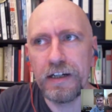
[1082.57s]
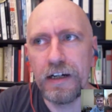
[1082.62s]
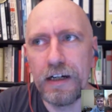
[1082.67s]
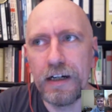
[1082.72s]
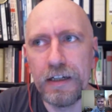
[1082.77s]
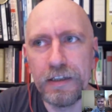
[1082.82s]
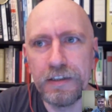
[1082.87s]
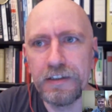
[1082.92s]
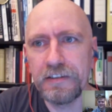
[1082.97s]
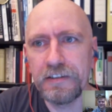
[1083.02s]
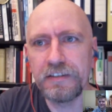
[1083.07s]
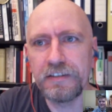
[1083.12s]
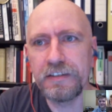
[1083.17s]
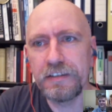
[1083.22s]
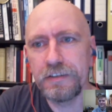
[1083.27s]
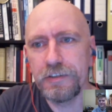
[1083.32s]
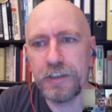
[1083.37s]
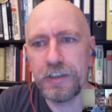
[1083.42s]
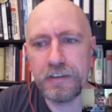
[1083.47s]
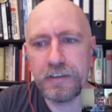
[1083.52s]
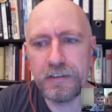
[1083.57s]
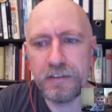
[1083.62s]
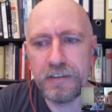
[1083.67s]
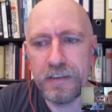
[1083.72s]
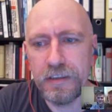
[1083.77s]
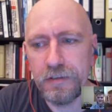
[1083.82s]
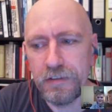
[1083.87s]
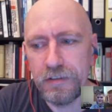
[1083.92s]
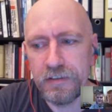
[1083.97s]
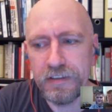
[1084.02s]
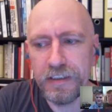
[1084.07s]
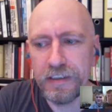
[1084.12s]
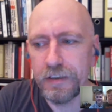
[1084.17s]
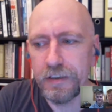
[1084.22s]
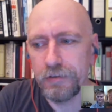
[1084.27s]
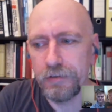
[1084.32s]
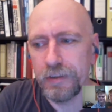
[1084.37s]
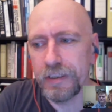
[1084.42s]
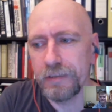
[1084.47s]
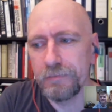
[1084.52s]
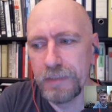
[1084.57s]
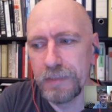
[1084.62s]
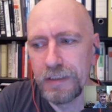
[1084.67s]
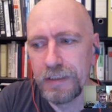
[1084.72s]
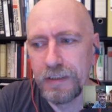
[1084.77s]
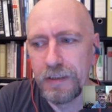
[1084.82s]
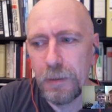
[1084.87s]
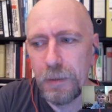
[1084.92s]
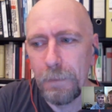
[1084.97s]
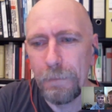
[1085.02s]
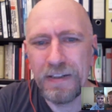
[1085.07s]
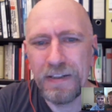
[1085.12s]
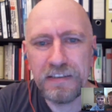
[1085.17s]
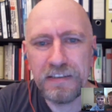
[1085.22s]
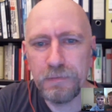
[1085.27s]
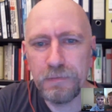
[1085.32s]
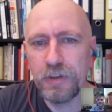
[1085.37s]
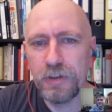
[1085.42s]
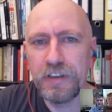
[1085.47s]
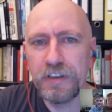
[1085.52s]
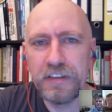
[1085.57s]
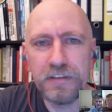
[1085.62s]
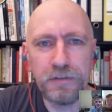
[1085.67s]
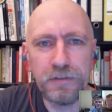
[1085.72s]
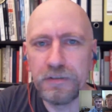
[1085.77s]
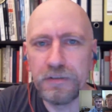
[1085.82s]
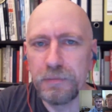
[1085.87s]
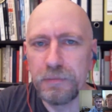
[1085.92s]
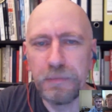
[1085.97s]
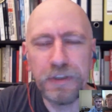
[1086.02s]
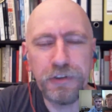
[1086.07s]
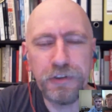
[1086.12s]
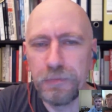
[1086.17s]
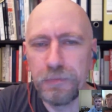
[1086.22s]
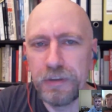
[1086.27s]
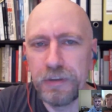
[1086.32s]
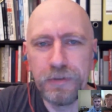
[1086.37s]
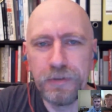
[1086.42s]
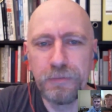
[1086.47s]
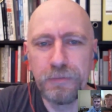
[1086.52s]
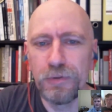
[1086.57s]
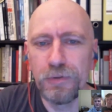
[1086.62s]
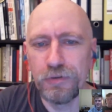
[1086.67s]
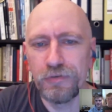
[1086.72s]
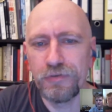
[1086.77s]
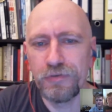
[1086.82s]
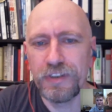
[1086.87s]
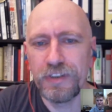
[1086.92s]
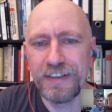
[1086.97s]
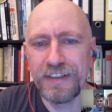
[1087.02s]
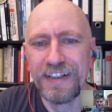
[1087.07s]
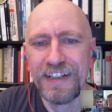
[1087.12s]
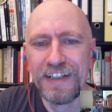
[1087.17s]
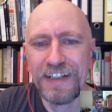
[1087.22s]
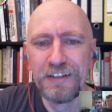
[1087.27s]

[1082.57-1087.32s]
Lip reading: RSC chat than Telegram, but somehow it's also a mixture between both. Yeah?